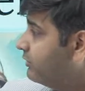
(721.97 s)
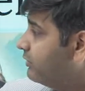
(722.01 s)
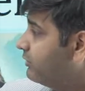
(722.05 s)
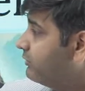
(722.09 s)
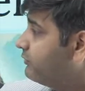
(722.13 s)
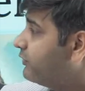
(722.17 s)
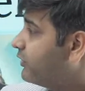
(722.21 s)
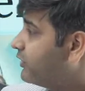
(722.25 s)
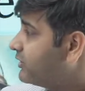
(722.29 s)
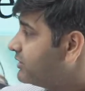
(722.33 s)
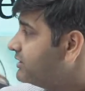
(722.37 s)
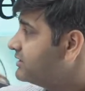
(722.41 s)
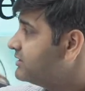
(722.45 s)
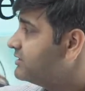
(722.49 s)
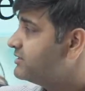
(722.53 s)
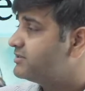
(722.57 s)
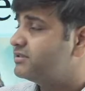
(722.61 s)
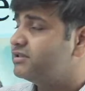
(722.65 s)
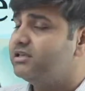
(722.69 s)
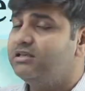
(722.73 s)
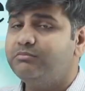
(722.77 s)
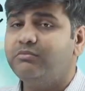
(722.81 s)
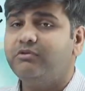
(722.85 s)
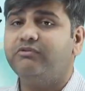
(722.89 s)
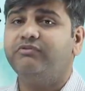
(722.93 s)
for this
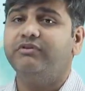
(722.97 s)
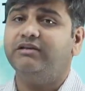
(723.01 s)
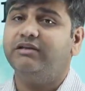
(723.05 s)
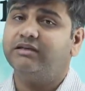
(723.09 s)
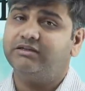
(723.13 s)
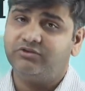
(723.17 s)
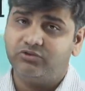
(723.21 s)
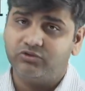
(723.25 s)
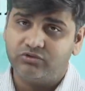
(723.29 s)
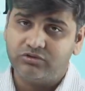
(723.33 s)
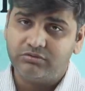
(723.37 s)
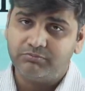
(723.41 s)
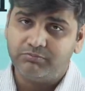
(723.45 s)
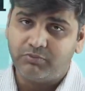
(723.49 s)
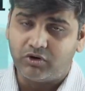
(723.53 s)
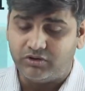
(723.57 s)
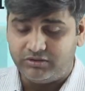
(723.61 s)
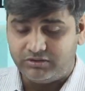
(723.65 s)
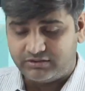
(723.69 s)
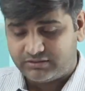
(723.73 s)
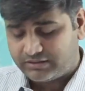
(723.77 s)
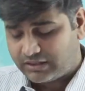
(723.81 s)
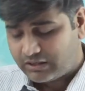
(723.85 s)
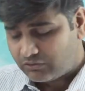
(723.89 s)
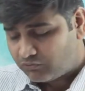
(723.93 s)
scheme of electoral
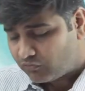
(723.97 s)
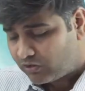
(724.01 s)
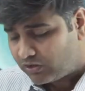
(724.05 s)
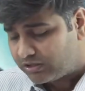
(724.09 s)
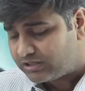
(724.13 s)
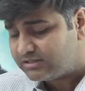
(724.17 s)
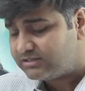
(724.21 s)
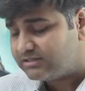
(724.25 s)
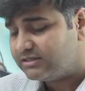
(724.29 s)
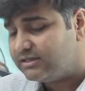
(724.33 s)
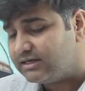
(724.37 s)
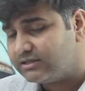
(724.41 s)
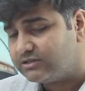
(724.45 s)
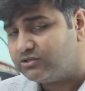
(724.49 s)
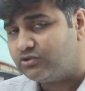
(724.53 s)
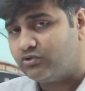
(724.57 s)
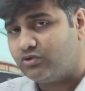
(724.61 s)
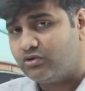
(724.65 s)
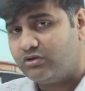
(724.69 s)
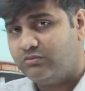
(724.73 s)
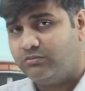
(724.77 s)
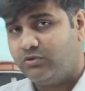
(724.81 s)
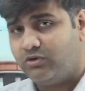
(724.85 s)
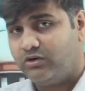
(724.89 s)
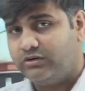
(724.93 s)
bonds. Now, what is
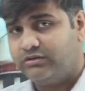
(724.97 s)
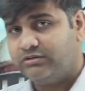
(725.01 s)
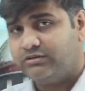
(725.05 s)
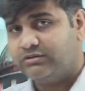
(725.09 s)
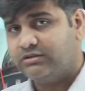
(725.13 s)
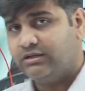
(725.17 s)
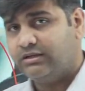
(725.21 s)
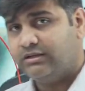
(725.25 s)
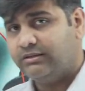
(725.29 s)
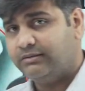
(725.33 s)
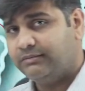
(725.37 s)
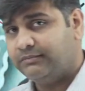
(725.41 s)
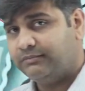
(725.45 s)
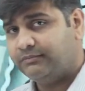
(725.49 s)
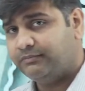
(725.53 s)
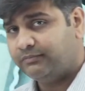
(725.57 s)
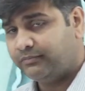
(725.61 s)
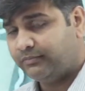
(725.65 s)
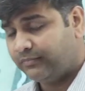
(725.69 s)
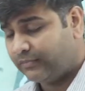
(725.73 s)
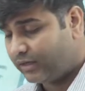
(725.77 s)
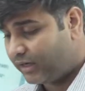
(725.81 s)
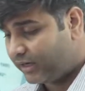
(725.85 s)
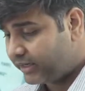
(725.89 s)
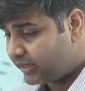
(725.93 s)
electoral bonds?
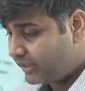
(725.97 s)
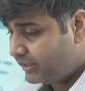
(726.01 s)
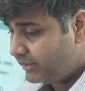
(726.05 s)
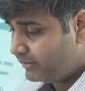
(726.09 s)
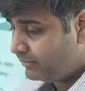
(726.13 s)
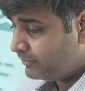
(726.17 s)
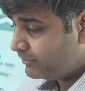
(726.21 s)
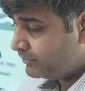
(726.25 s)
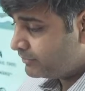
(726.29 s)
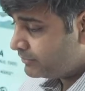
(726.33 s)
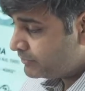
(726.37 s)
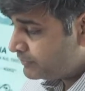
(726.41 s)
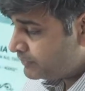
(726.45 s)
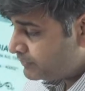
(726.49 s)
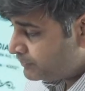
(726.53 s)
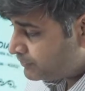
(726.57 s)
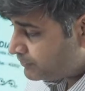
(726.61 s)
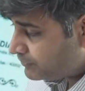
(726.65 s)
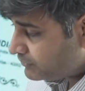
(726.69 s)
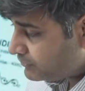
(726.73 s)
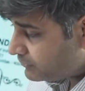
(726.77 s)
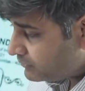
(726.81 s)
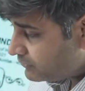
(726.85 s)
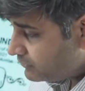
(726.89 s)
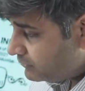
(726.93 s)
Again,
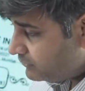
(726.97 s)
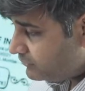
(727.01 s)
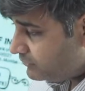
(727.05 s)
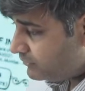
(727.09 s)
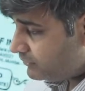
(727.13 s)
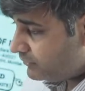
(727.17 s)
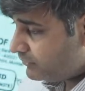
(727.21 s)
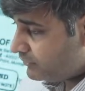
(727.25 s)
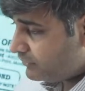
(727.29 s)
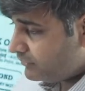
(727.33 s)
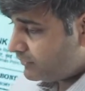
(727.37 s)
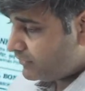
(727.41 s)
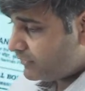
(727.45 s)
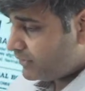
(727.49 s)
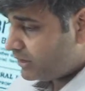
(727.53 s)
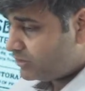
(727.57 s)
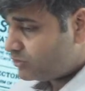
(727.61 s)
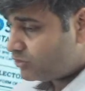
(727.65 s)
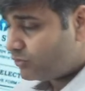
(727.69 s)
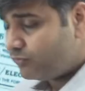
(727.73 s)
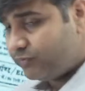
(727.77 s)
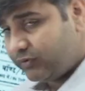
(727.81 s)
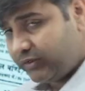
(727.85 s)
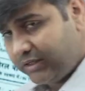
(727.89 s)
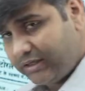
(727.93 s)

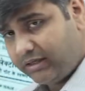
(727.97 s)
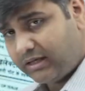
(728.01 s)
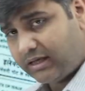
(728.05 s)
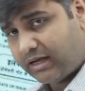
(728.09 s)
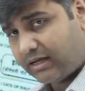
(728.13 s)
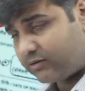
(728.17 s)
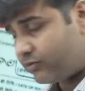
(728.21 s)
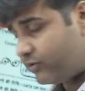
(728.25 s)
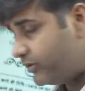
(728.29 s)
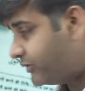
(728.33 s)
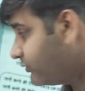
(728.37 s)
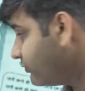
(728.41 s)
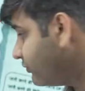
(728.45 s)
so we are going